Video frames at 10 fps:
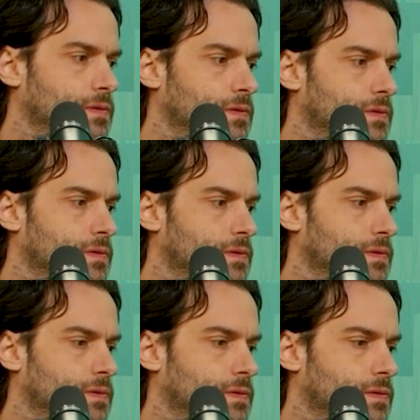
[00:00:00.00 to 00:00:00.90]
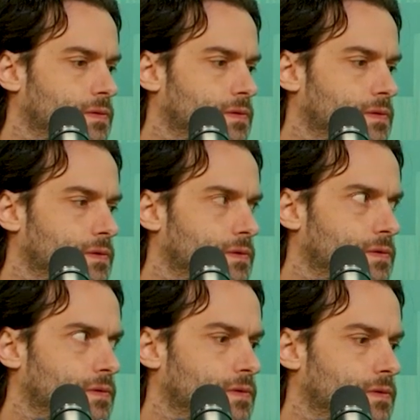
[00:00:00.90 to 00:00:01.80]

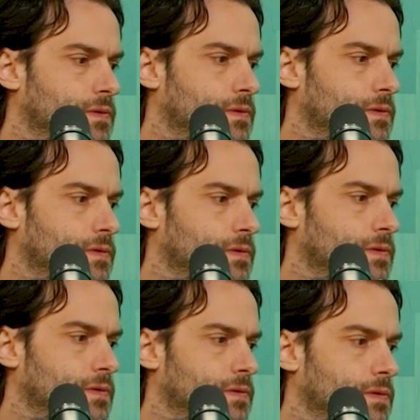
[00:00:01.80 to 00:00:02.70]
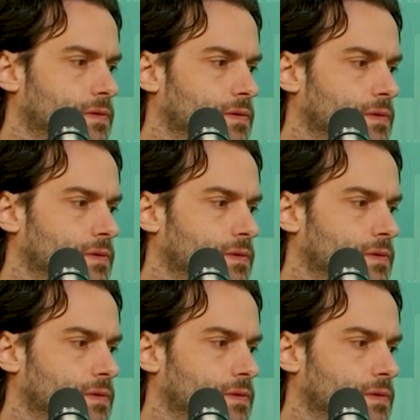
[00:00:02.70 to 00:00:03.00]
[no speech]